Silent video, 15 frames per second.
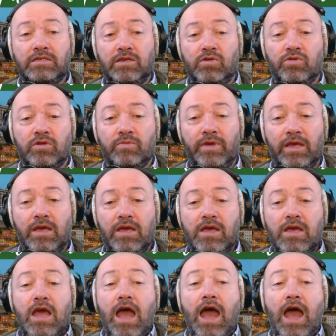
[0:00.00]
Urubic.
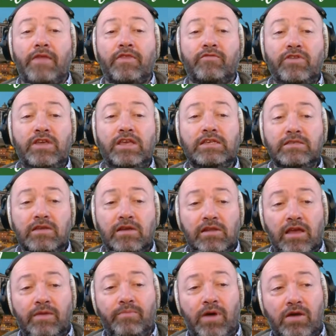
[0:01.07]
And the reason I
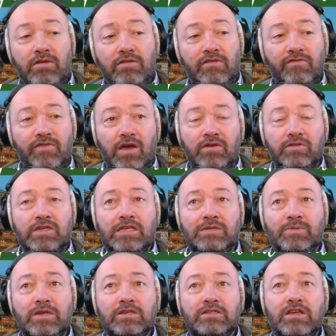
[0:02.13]
like both of those is
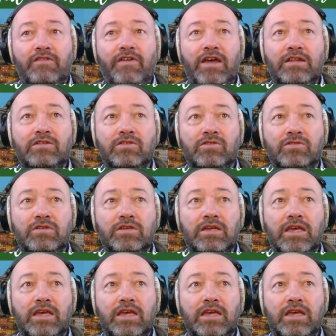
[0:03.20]
because I've had good